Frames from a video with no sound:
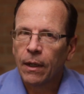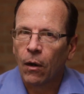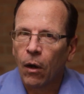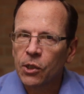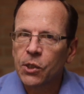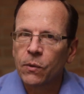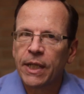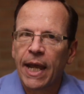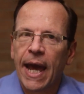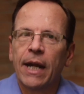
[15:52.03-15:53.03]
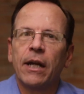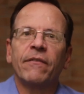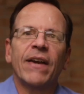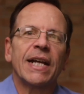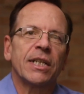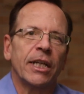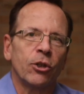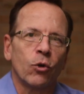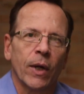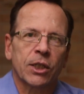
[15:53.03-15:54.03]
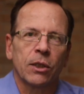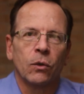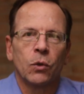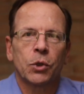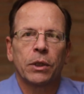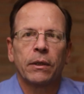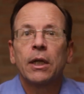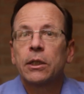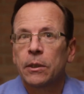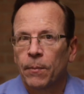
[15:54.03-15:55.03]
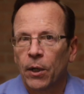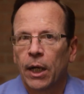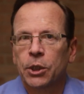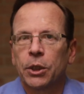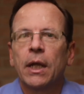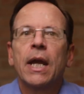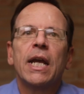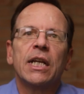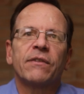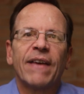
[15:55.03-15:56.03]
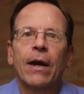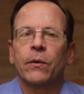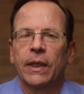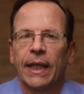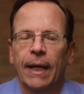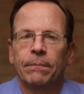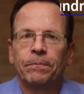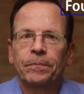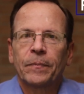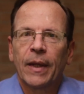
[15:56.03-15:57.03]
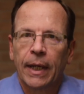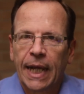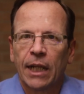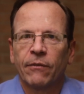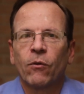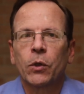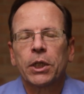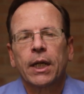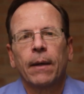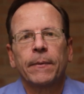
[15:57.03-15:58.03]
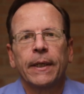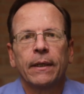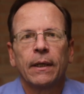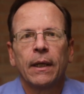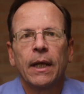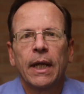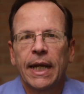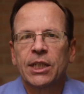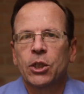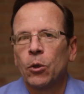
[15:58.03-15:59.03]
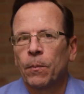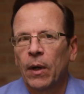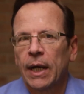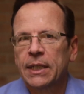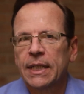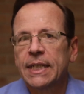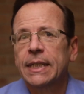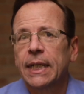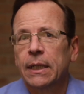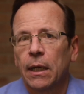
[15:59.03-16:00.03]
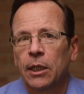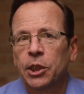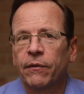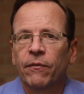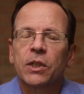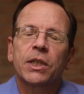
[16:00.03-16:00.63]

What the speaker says: Now, also in the additive as an indirect solution to production is Foundry Lab, a California company. It has a new process and technology for